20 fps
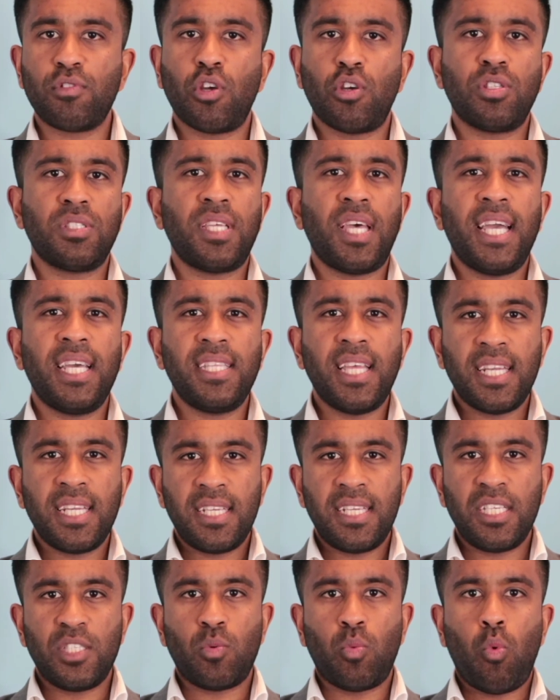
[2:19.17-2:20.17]
So say that
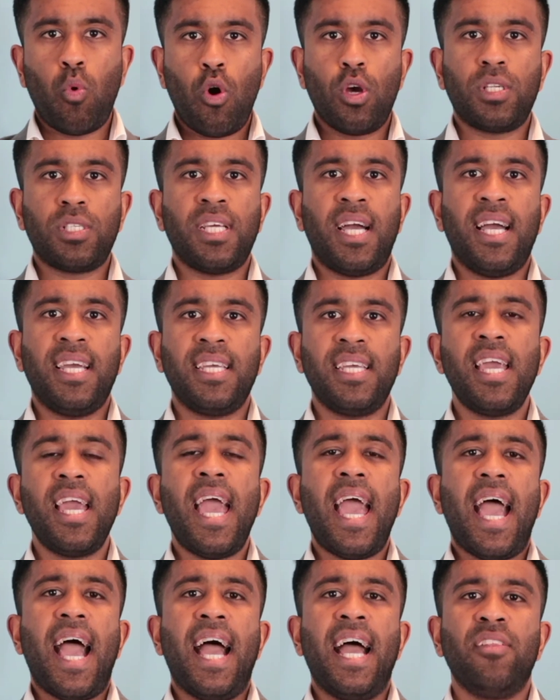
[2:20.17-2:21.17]
it is Workday
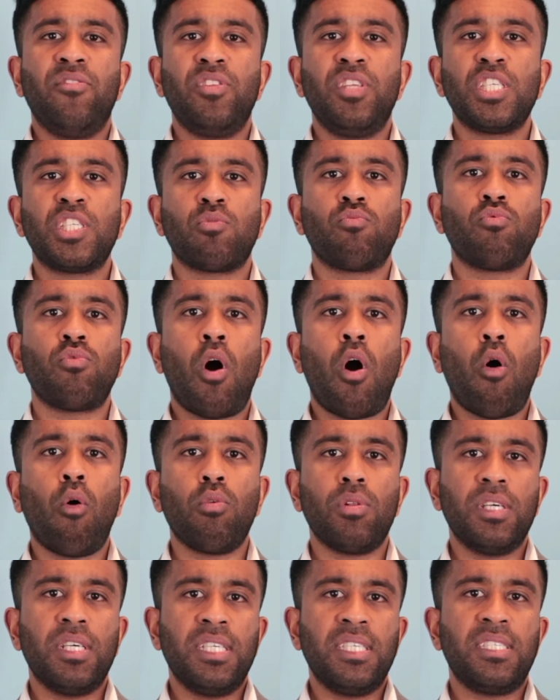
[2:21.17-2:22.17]
and this
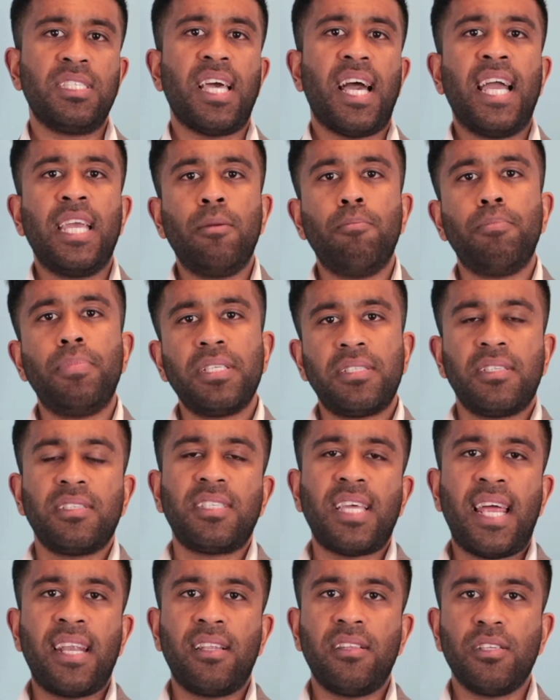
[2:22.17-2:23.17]
role is a business
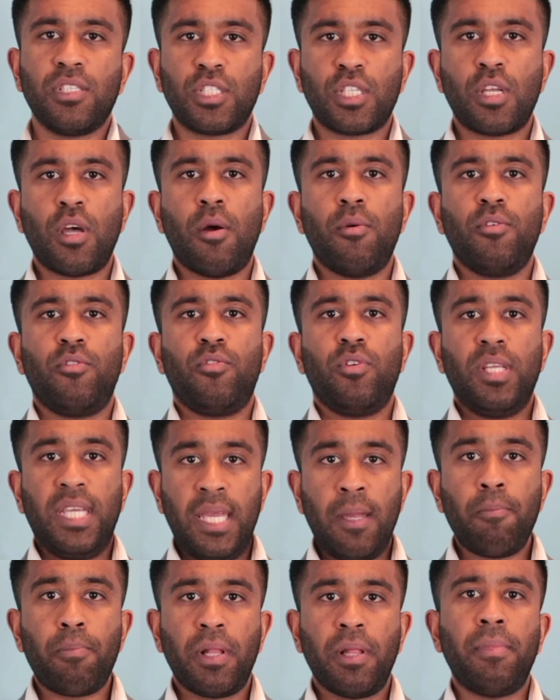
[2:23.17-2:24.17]
analyst
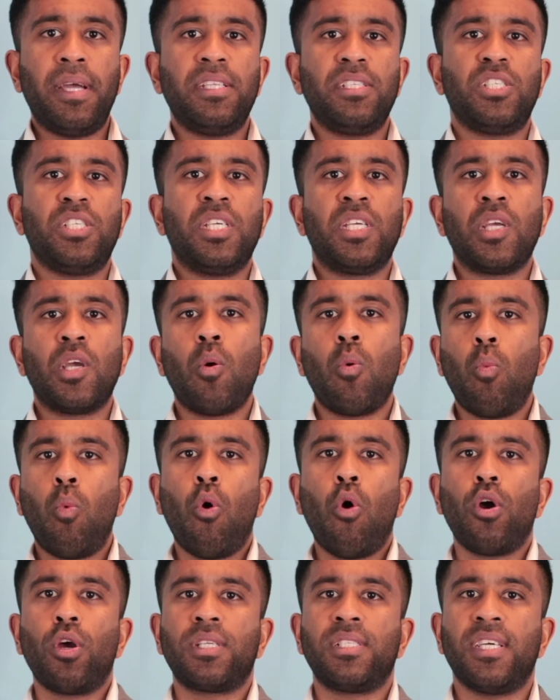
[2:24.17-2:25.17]
implementing
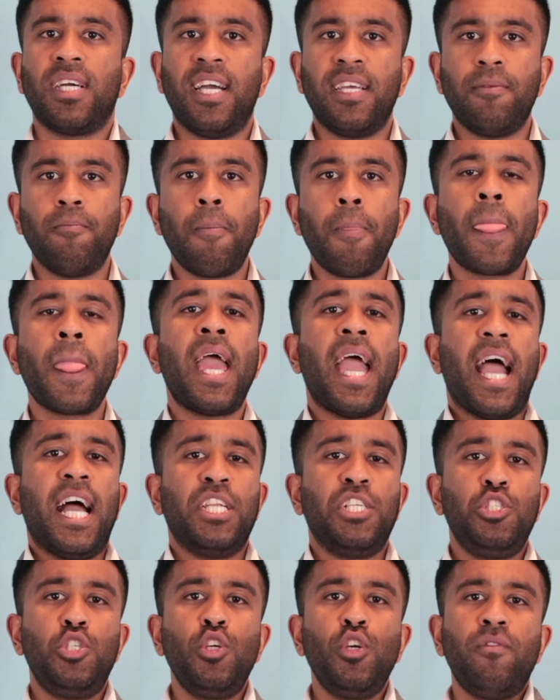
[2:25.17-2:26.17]
Workday,
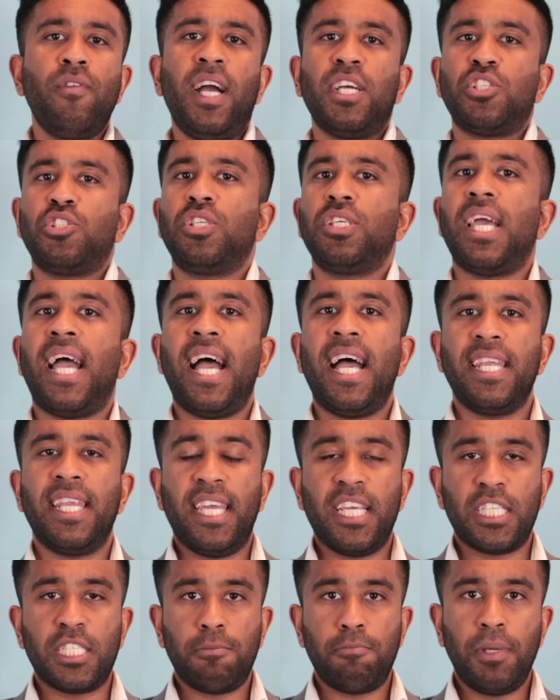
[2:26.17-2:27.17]
and you've actually had
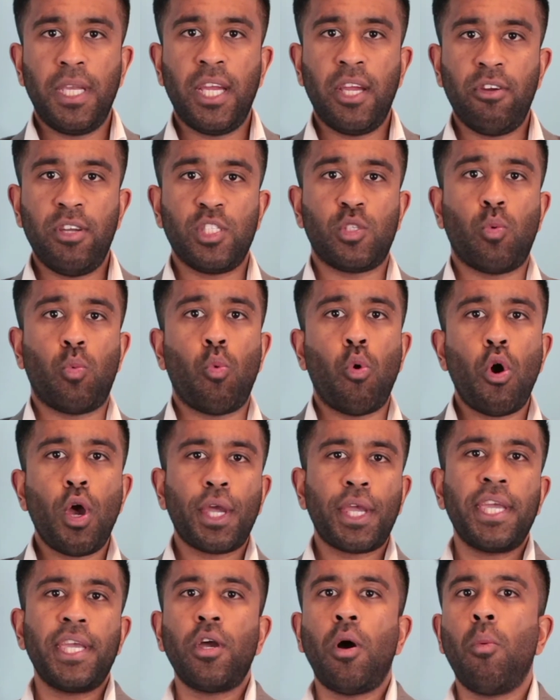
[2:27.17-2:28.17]
experience
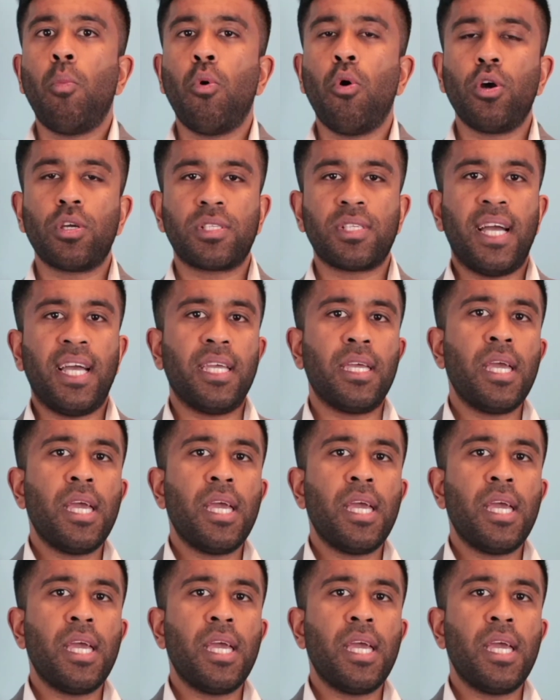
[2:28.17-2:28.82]
working on Workday